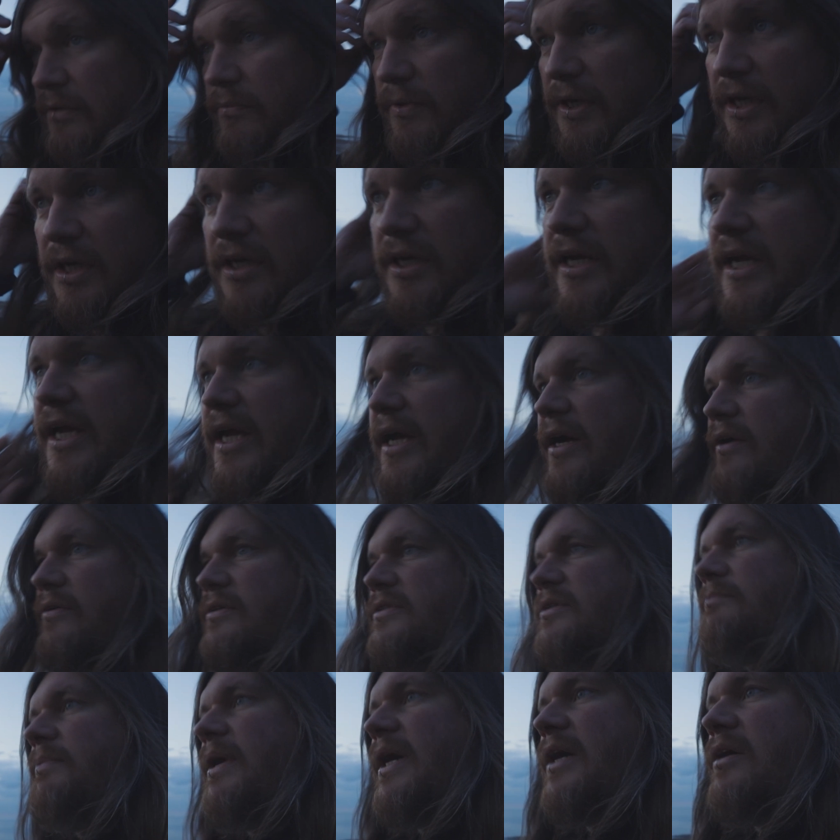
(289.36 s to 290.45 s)
when I can get out,
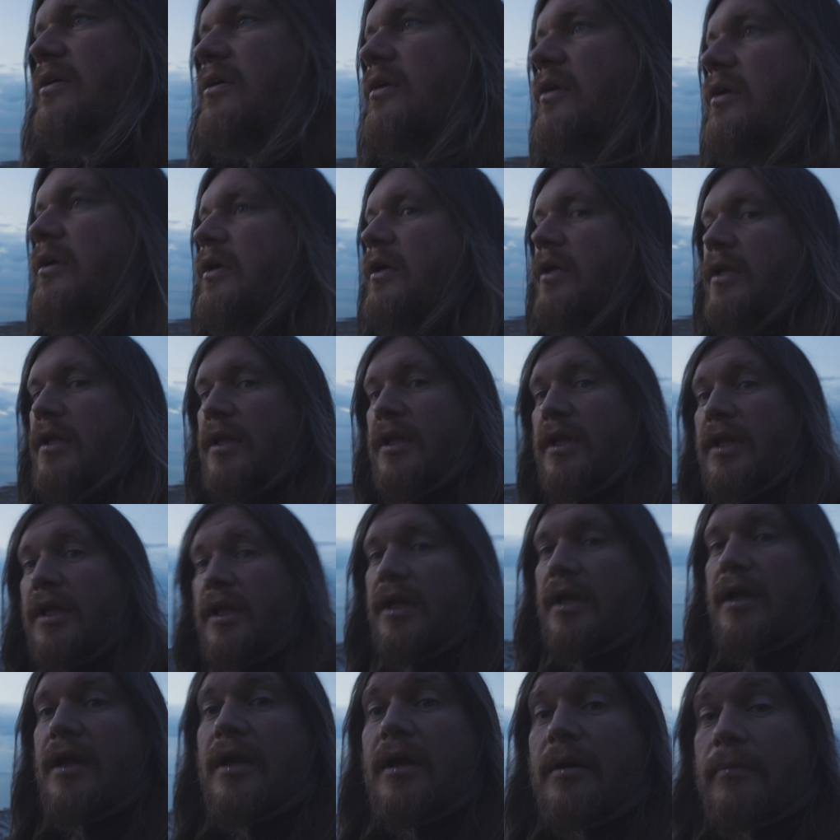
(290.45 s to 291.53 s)
because I'm
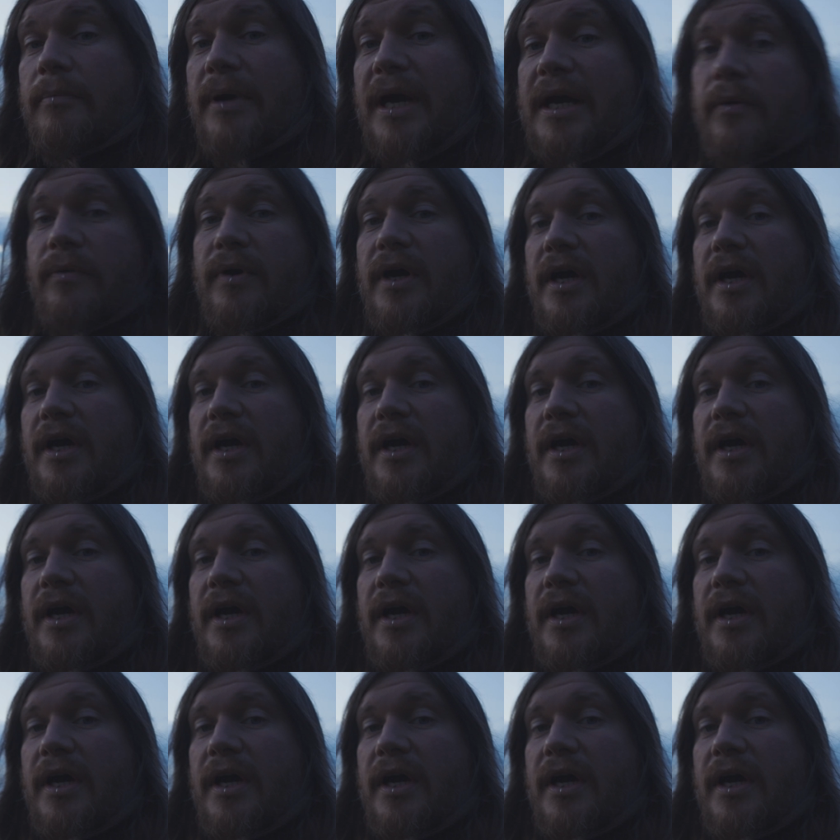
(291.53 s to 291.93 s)
back at